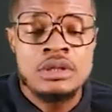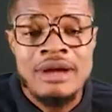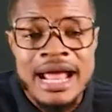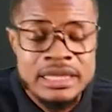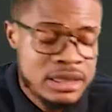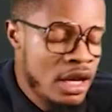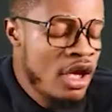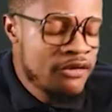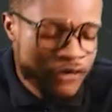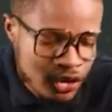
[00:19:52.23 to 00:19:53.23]
right,
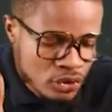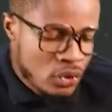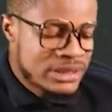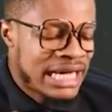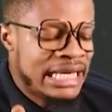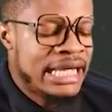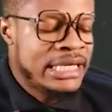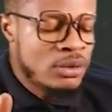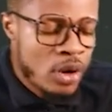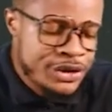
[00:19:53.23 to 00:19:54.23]
for you to start
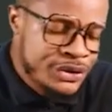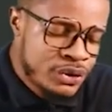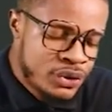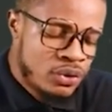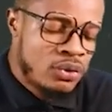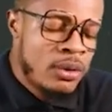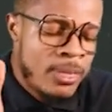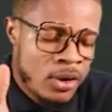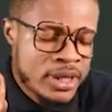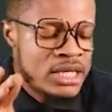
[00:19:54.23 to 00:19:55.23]
learning, what do?
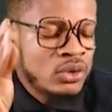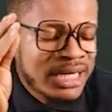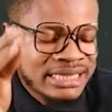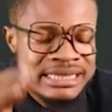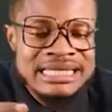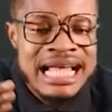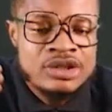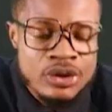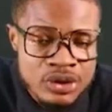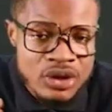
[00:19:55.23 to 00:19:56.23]
Okay, you can see that
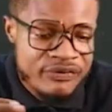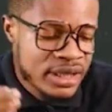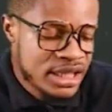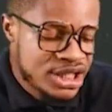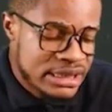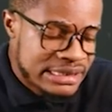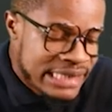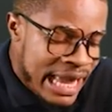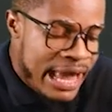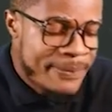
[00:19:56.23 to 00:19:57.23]
your use of English is
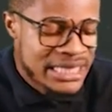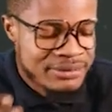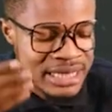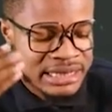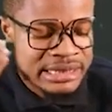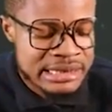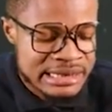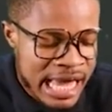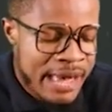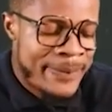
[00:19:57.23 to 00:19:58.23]
there, mathematics is
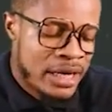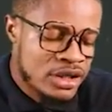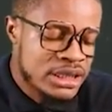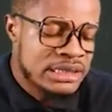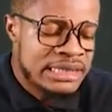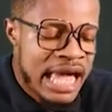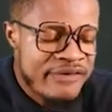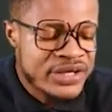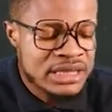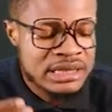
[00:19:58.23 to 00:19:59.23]
there, biology is there,
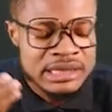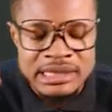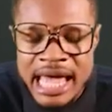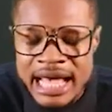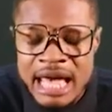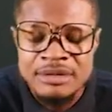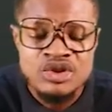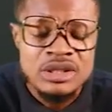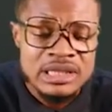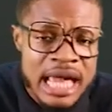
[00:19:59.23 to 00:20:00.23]
physics is there,
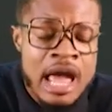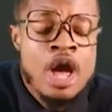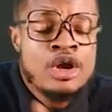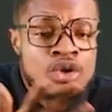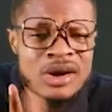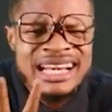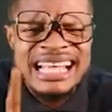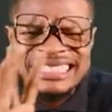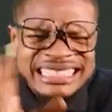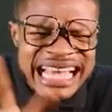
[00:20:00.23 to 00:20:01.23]
chemistry is there. Your
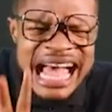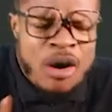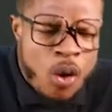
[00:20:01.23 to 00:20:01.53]
classes are